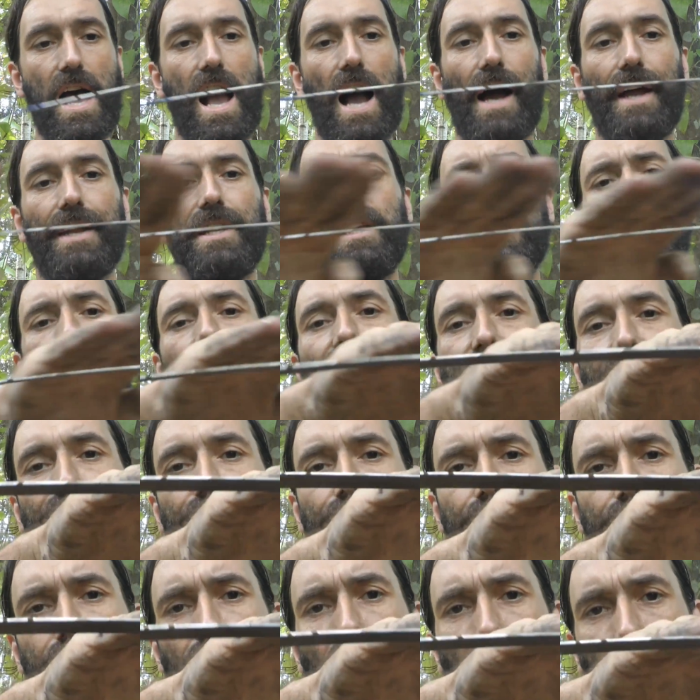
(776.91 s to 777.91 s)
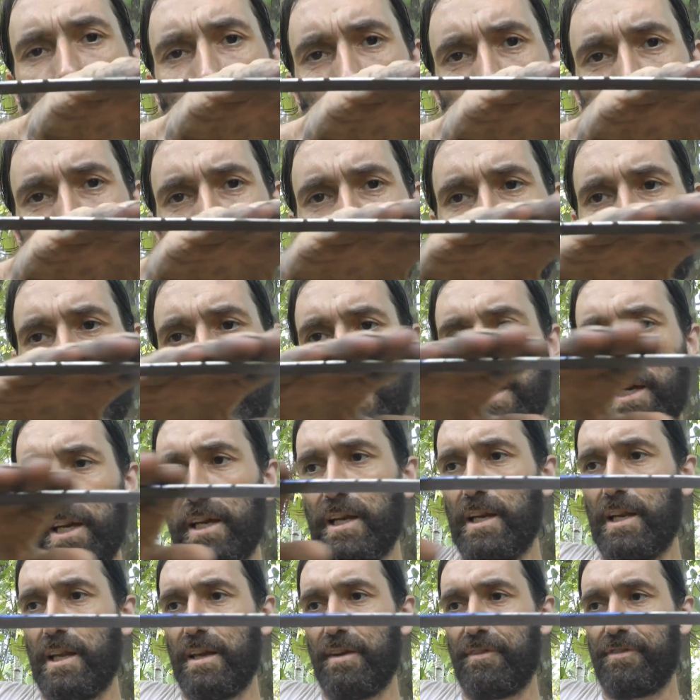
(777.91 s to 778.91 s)
I need to like
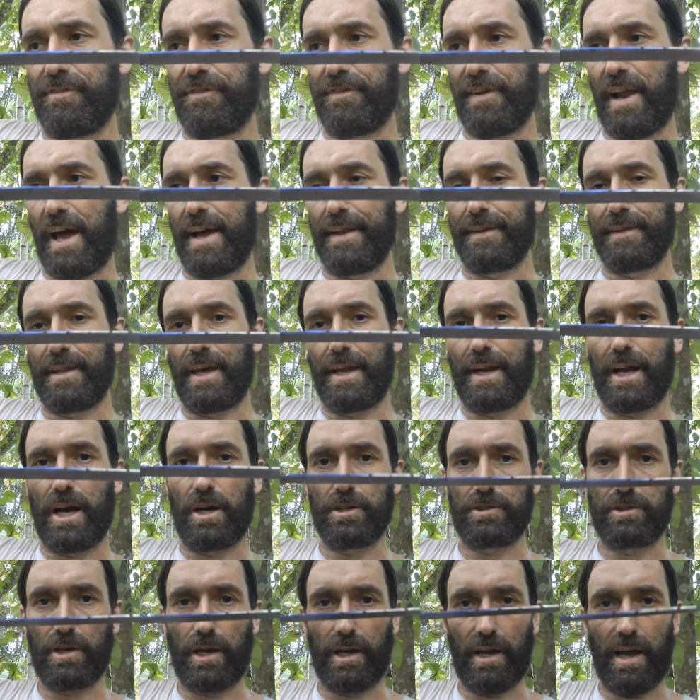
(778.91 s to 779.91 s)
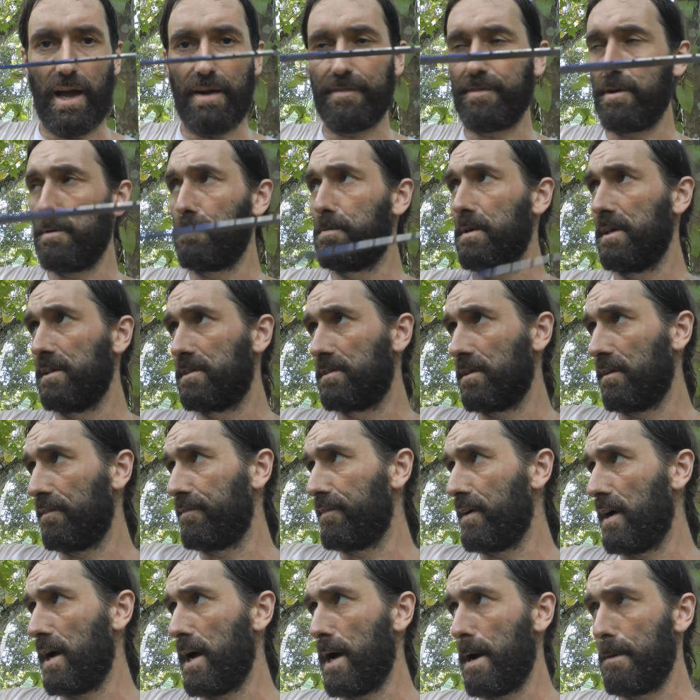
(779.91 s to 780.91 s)
really flatten that out. So I have a piece of